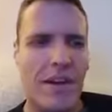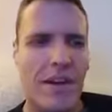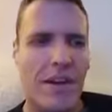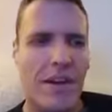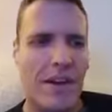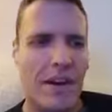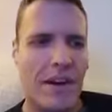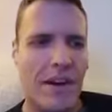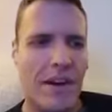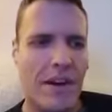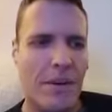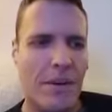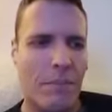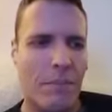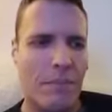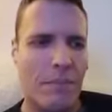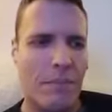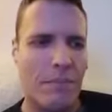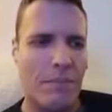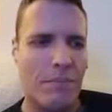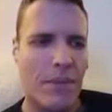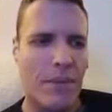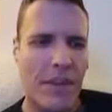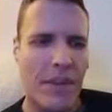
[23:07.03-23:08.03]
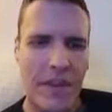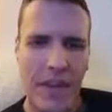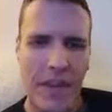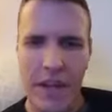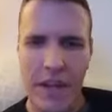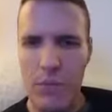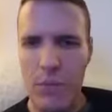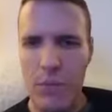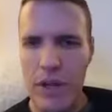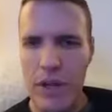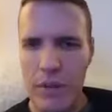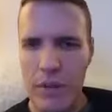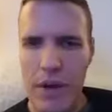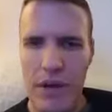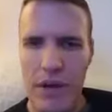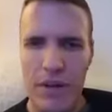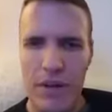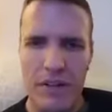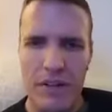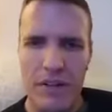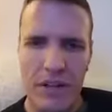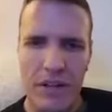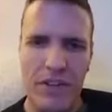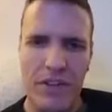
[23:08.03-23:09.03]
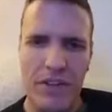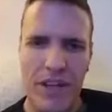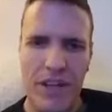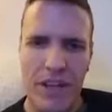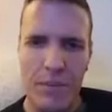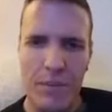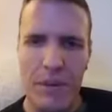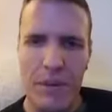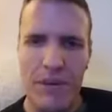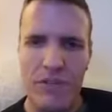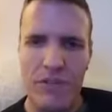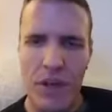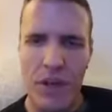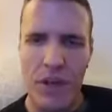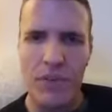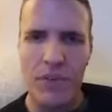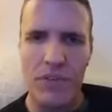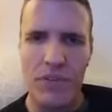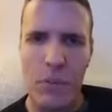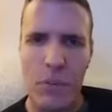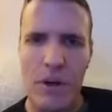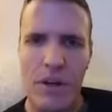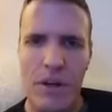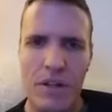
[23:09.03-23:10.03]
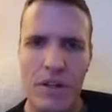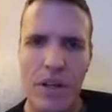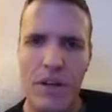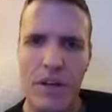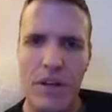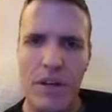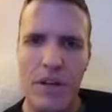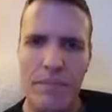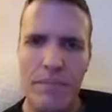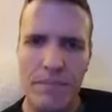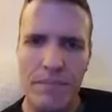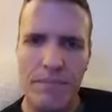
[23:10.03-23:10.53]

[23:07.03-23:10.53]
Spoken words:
And then kind of read about it, educated myself as I went along.